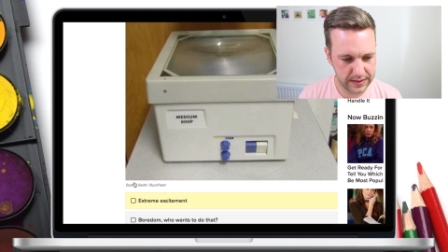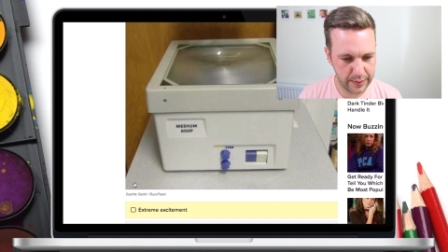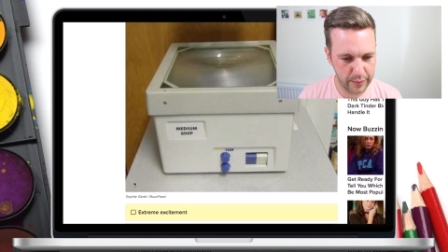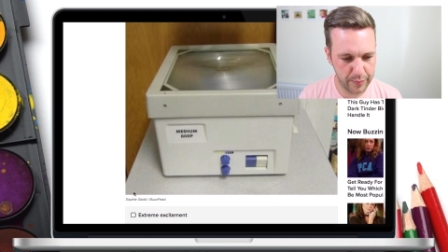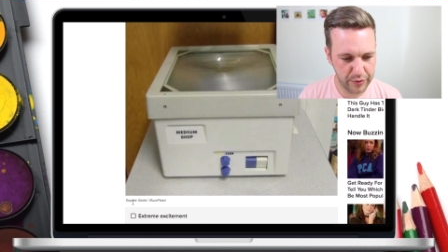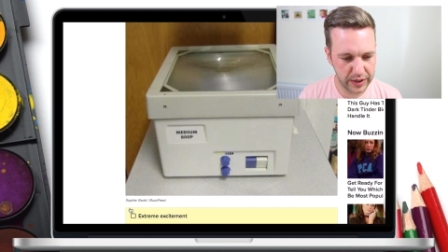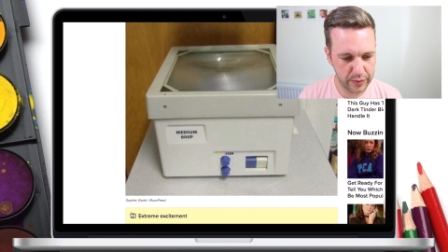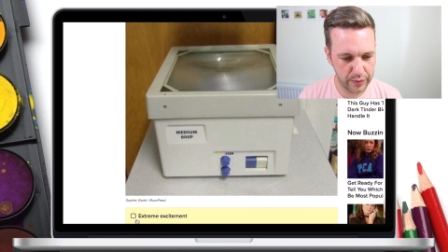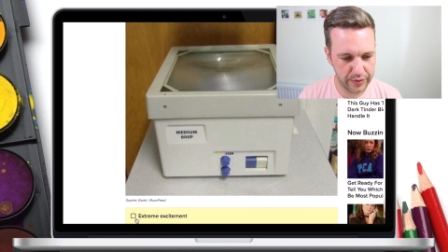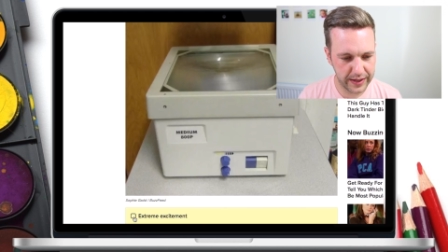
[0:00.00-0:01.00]
they were a pretty
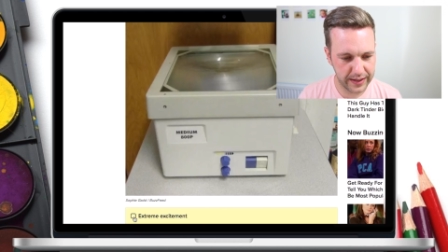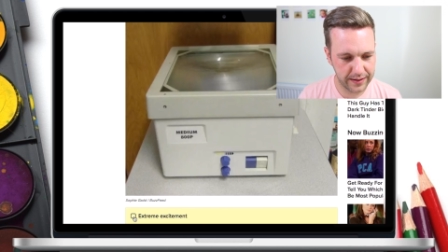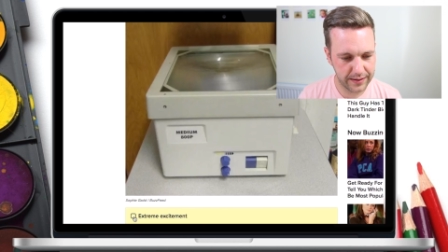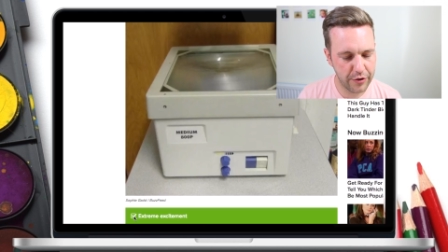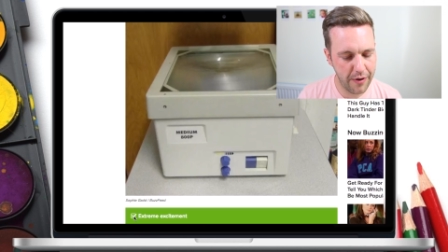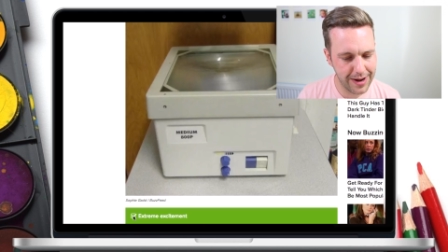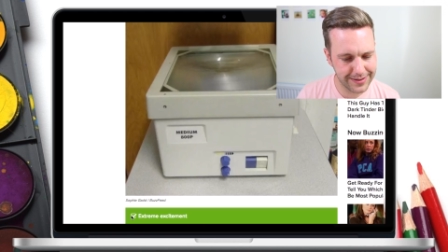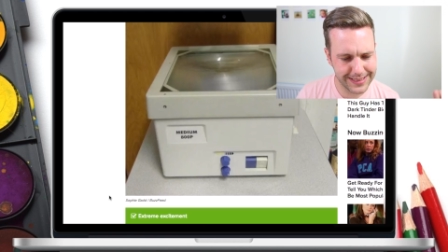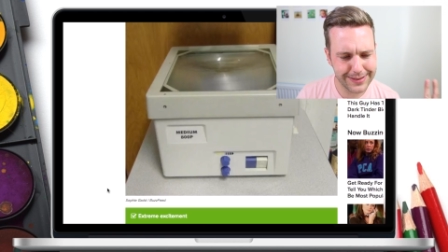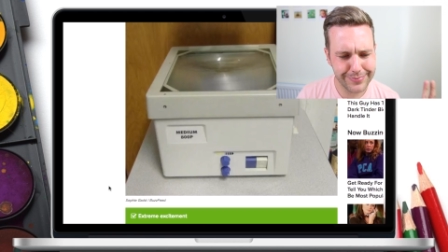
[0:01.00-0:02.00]
cool thing,
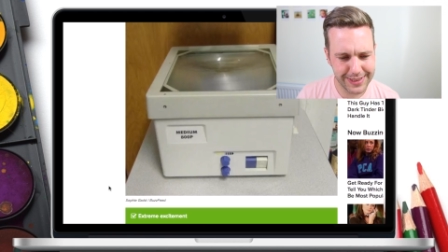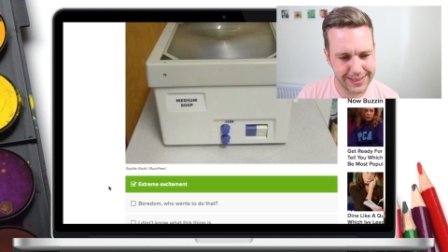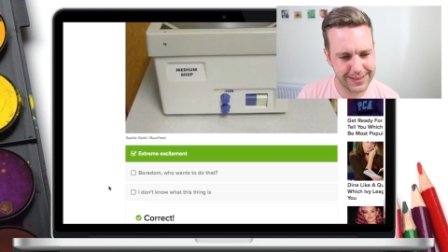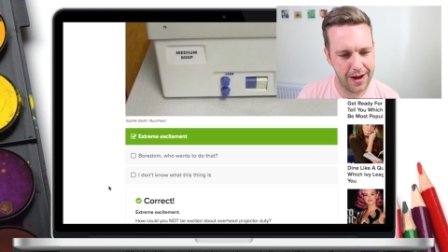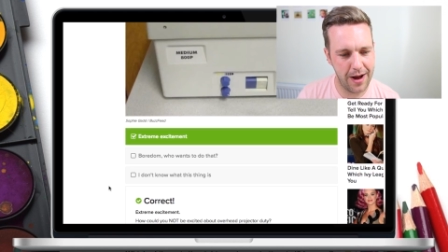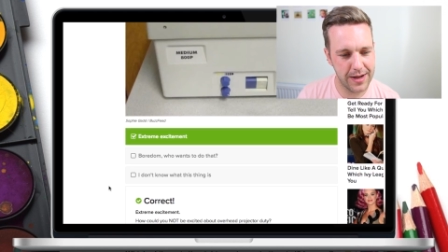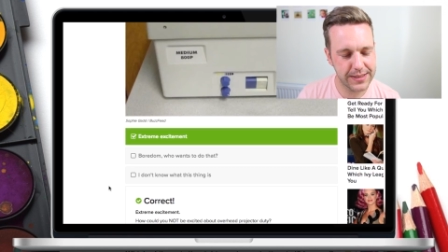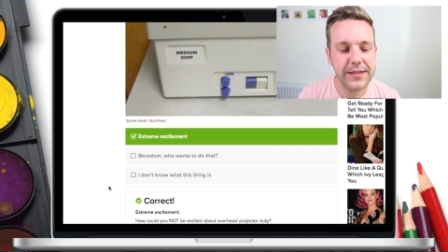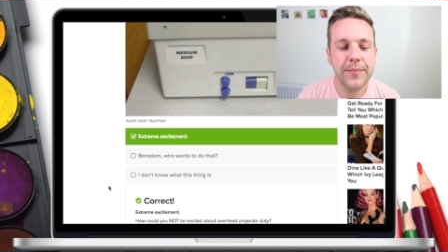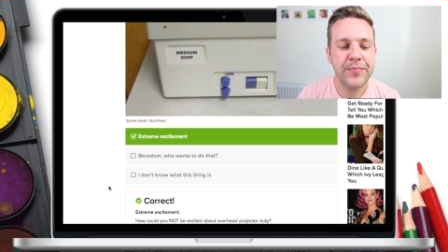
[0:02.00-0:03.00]
correct?
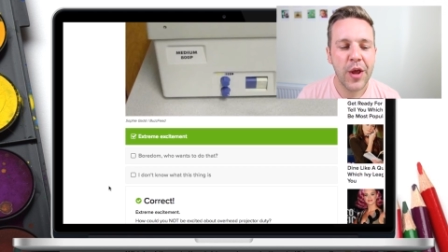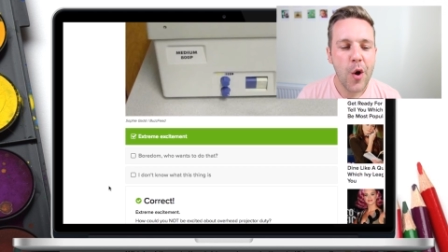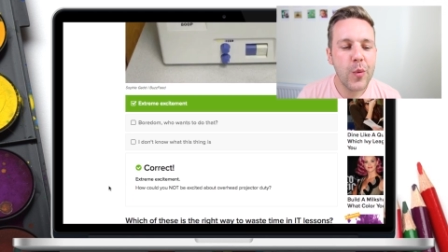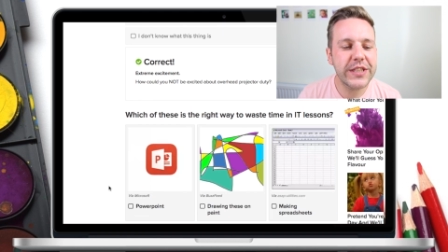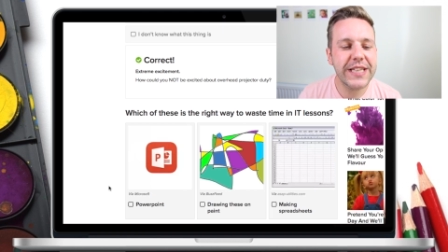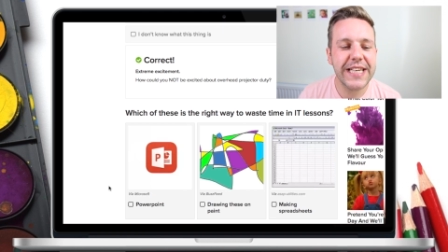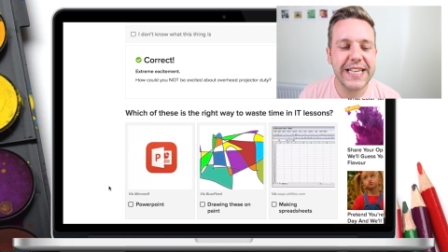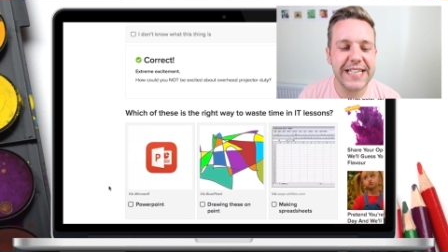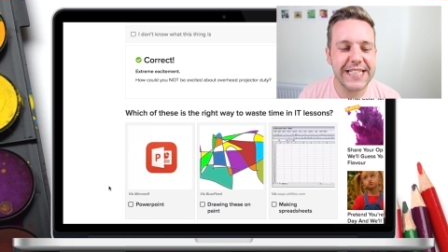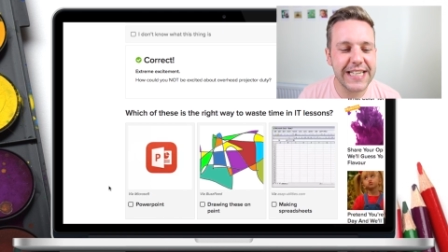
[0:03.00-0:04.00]
Yes. Which of
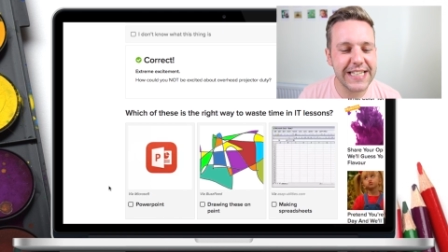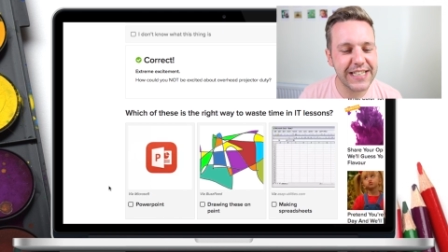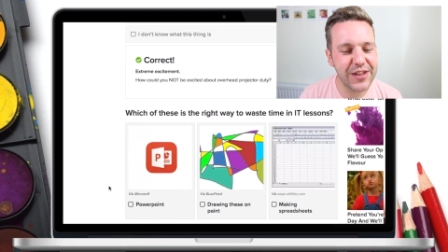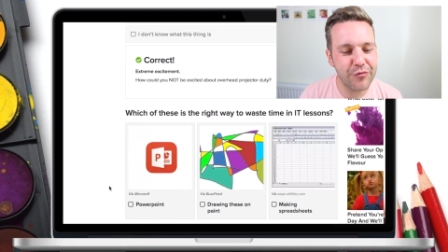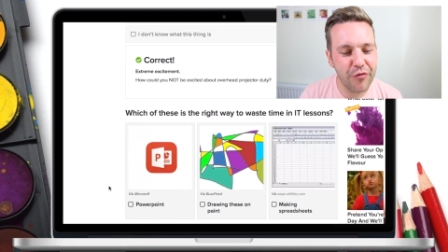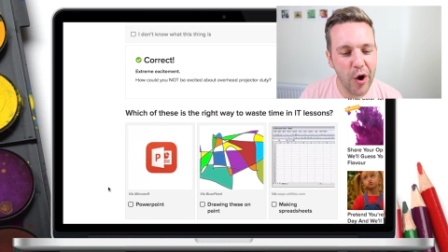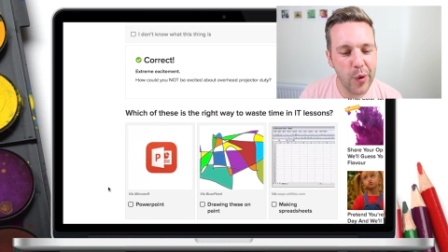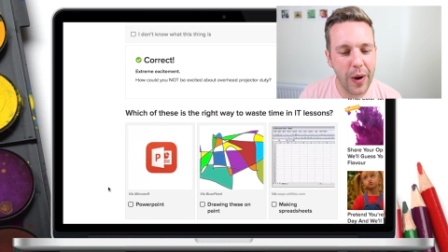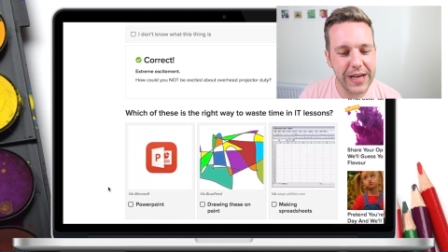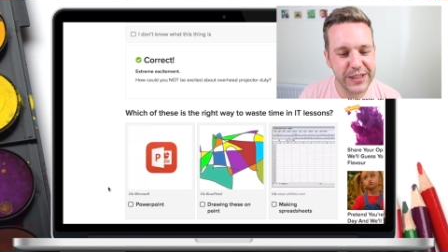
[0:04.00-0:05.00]
these is the
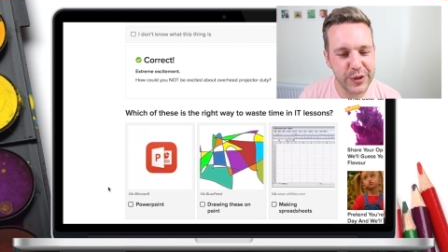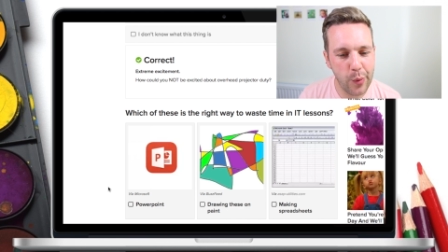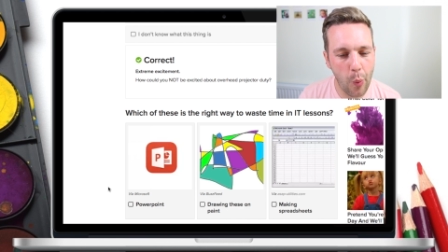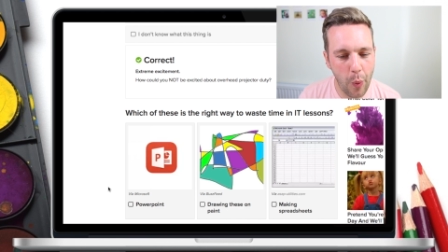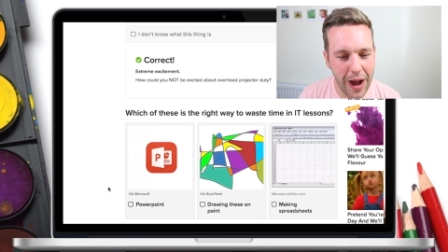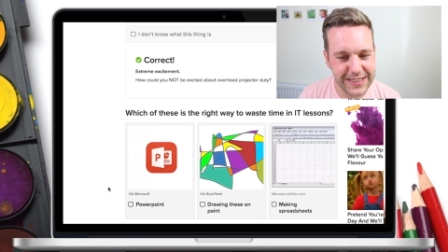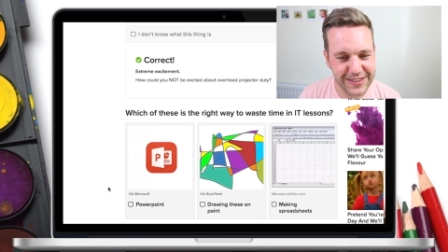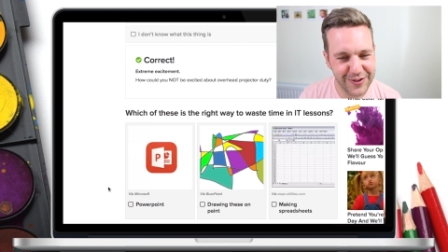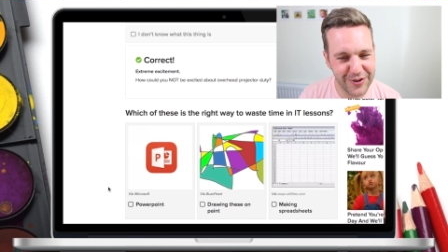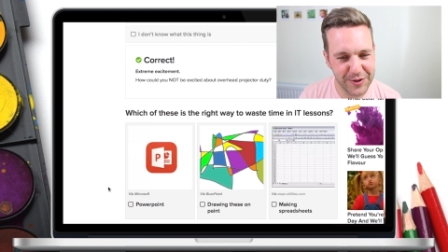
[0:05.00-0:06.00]
right way to waste
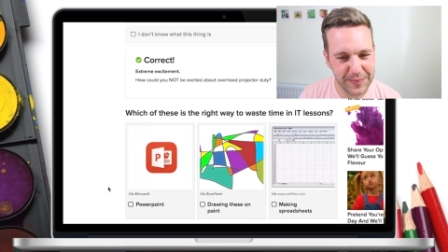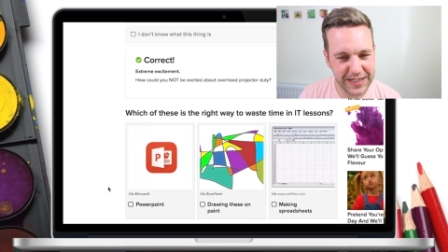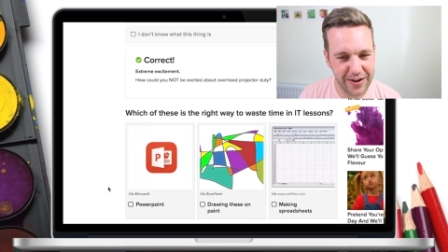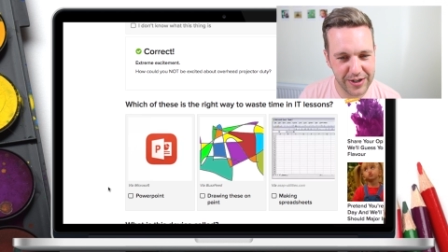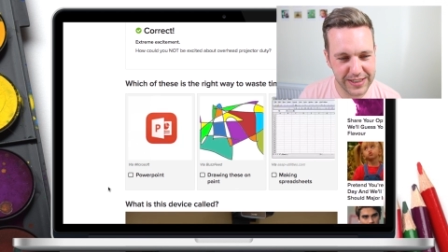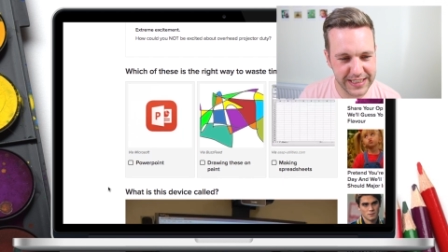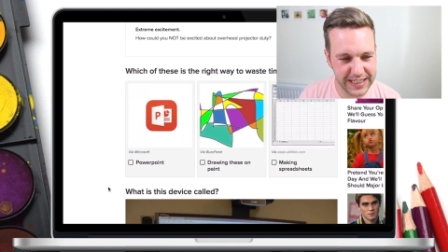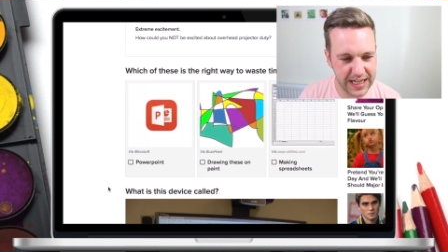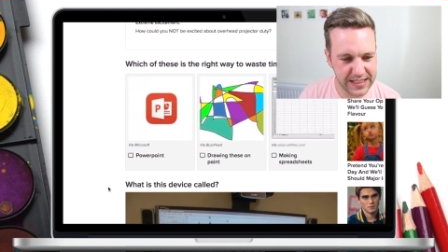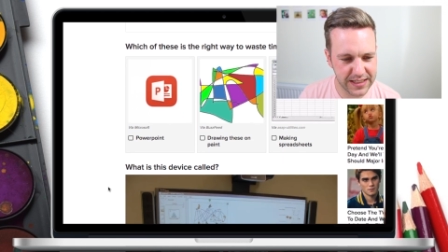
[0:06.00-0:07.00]
time in IT
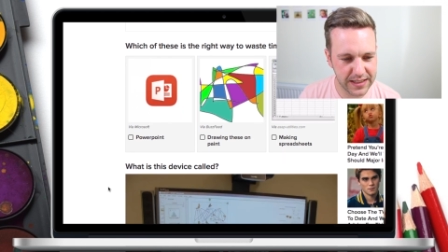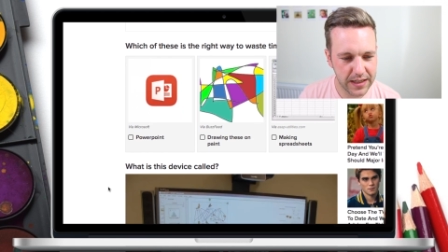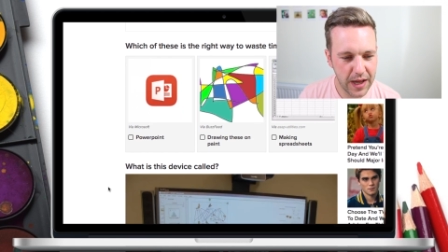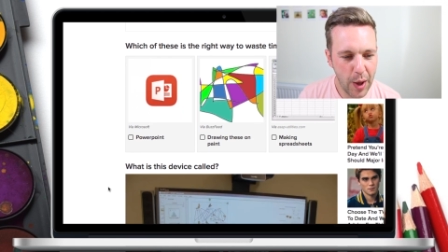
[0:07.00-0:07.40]
lesson?